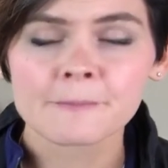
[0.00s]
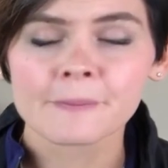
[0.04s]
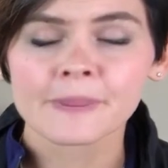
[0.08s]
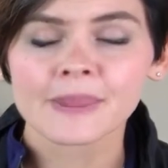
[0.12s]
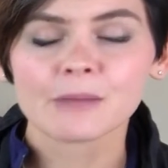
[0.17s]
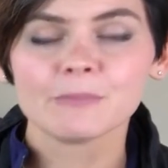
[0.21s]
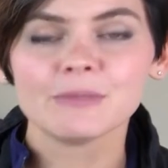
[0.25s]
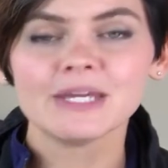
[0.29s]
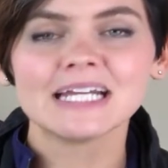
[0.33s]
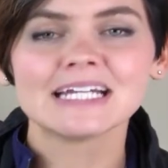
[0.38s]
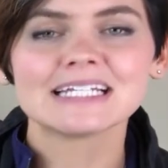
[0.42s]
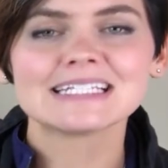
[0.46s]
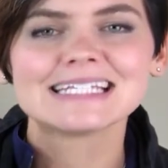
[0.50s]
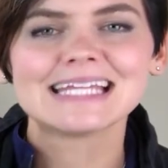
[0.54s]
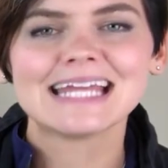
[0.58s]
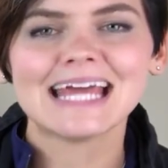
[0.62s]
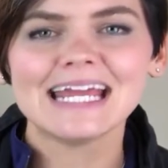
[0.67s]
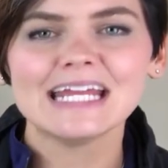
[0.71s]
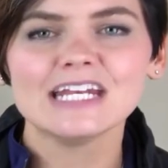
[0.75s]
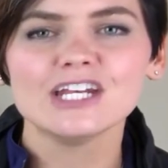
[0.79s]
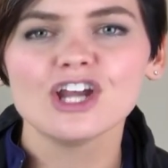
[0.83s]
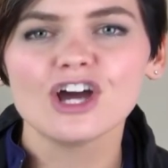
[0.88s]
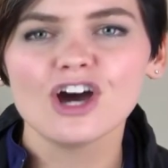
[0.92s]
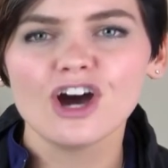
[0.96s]
because
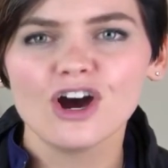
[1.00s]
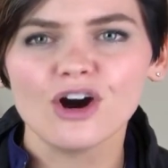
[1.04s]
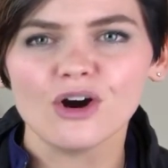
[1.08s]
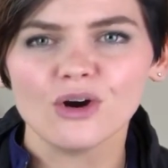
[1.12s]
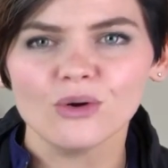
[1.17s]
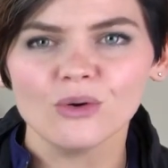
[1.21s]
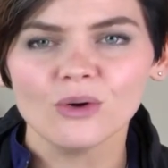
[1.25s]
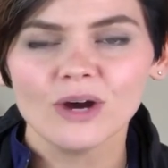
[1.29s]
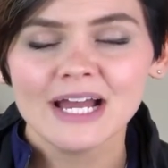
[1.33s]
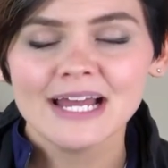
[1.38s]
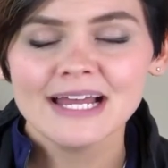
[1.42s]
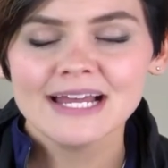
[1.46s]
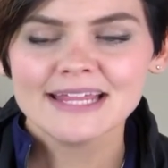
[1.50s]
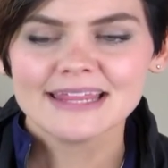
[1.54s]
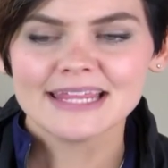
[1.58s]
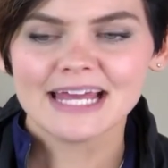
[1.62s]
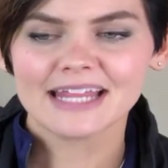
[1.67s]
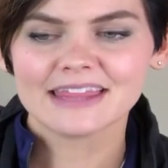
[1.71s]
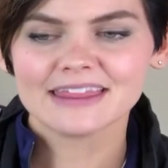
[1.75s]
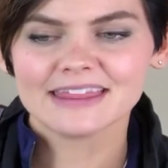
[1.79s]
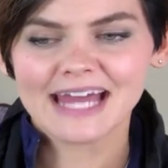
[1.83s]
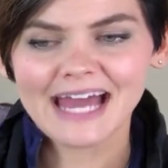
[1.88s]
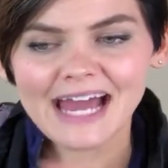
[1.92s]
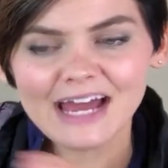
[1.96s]
they know
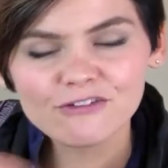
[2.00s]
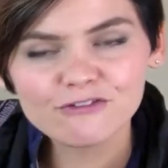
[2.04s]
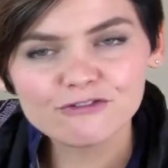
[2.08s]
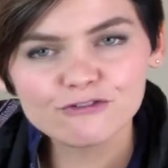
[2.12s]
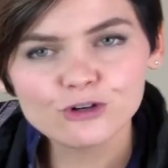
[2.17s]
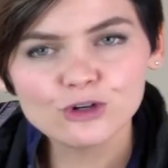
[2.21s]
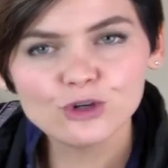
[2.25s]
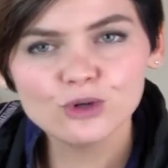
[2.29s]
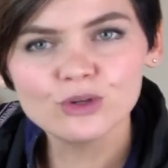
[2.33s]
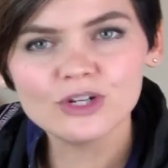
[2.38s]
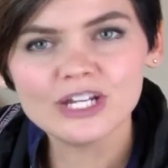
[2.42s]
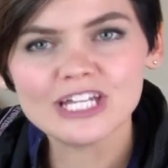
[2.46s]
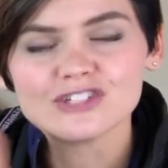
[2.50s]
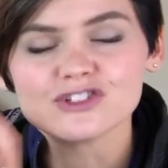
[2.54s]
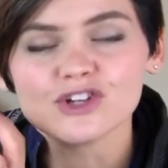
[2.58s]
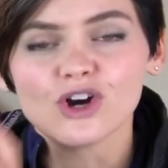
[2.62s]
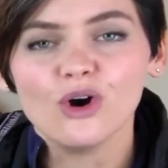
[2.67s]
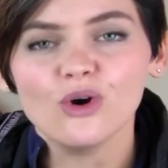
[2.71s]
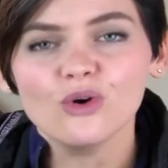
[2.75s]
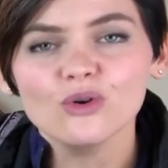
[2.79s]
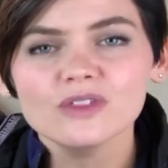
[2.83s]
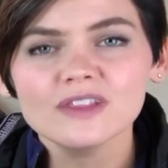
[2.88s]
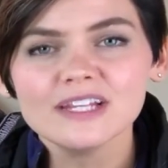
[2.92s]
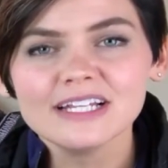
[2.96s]
that that food is
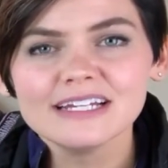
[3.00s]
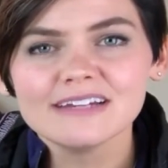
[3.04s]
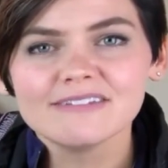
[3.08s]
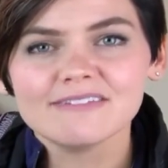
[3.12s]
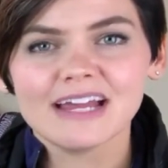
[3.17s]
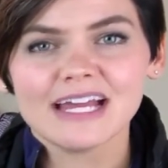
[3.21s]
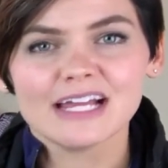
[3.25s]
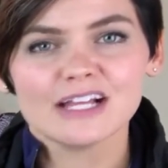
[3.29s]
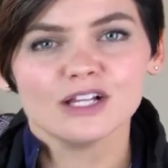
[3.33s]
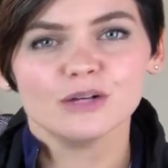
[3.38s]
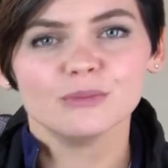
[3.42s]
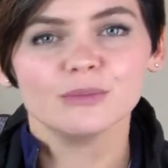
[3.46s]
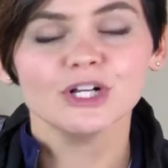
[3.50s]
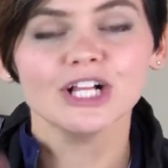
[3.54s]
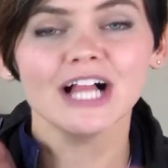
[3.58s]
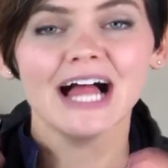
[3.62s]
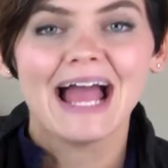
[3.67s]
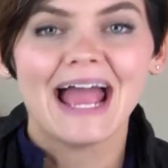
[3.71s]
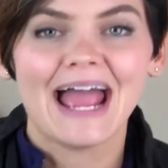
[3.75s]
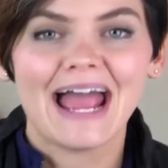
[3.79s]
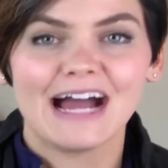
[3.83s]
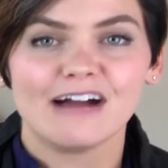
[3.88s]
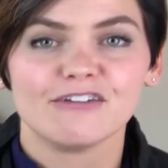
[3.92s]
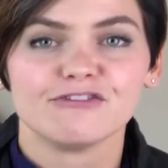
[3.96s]
only available
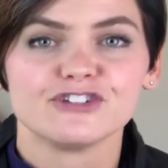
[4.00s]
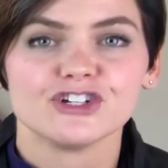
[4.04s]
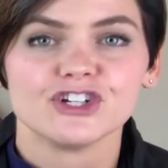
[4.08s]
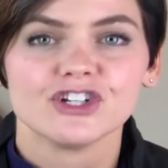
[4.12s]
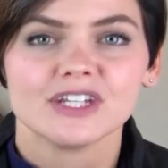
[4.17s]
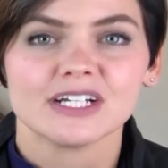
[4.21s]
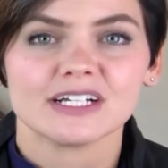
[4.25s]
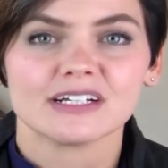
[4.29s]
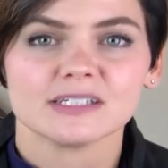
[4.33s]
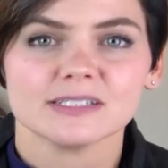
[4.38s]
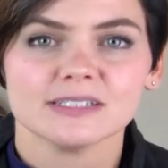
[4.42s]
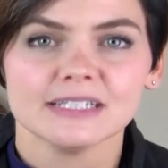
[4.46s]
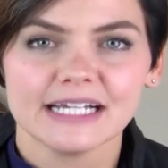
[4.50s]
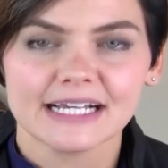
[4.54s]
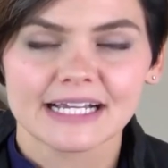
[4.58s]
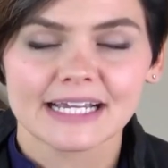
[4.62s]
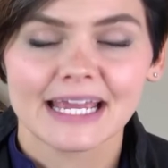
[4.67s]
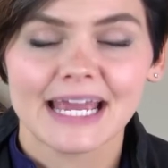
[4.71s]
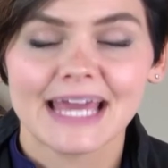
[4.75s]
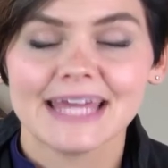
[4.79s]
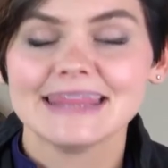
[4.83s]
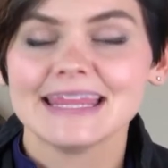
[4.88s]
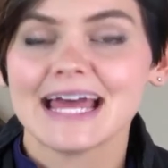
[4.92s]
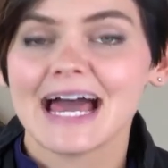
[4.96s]
after the click.
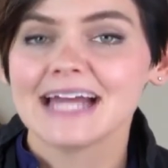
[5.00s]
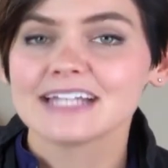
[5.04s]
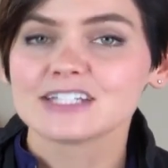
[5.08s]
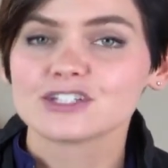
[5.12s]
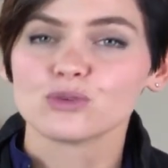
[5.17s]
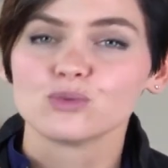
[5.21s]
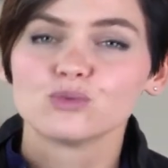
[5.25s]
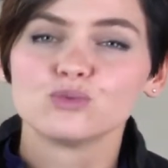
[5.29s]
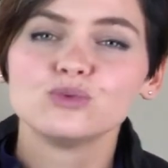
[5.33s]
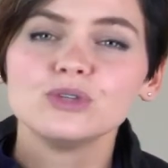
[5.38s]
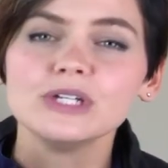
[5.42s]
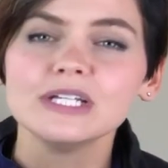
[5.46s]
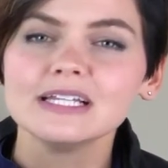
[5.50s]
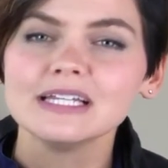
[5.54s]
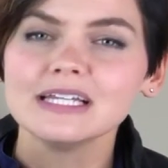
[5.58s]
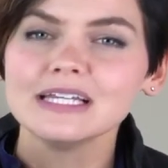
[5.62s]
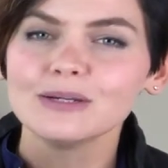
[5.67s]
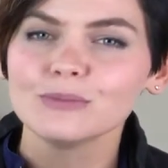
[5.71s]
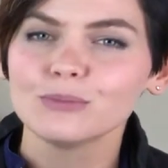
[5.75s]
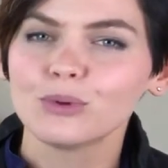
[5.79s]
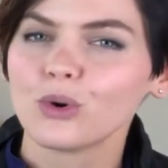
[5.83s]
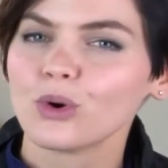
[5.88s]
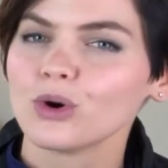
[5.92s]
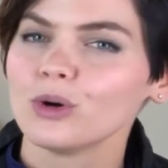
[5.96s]
And that's a really
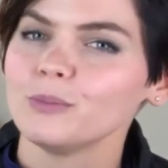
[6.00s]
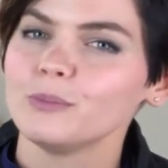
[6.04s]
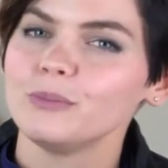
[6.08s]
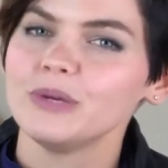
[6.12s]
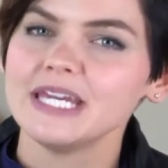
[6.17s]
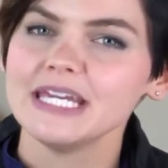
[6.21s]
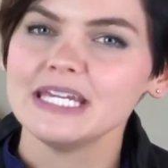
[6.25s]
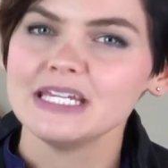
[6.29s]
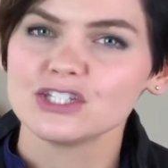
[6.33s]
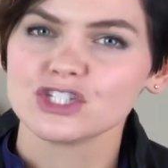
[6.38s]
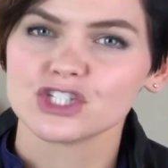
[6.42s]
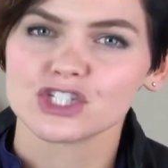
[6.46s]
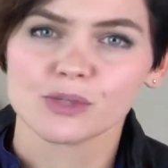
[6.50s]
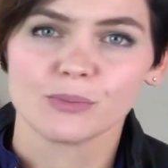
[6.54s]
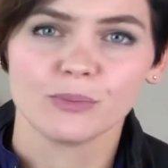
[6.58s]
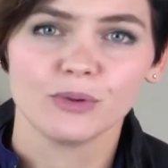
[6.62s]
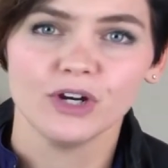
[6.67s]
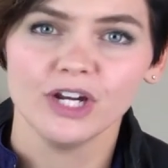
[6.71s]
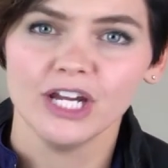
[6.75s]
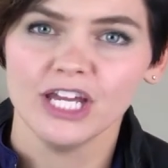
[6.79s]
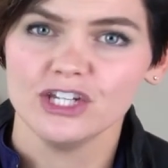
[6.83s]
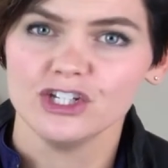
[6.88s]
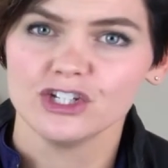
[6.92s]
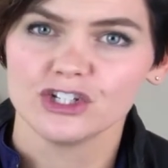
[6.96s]
important piece to
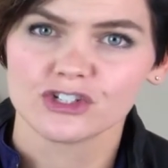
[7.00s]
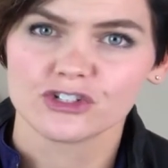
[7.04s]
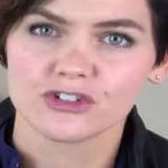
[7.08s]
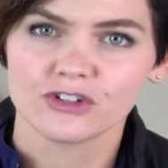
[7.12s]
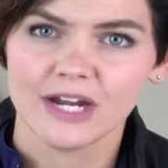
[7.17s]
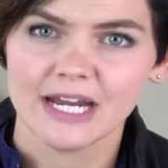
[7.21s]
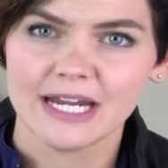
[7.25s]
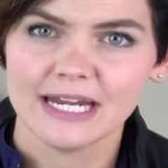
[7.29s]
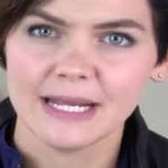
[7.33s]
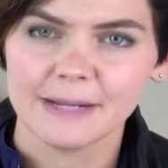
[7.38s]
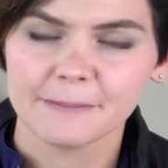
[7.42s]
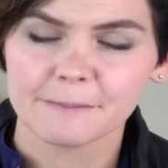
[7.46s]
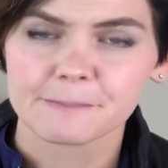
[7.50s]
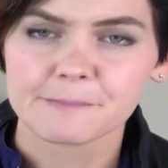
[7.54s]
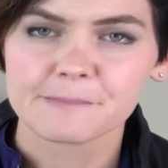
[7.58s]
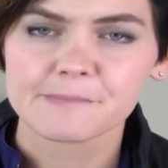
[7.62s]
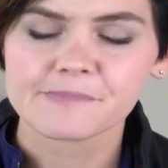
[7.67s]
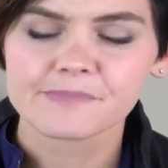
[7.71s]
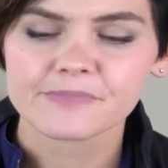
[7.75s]
put in your training.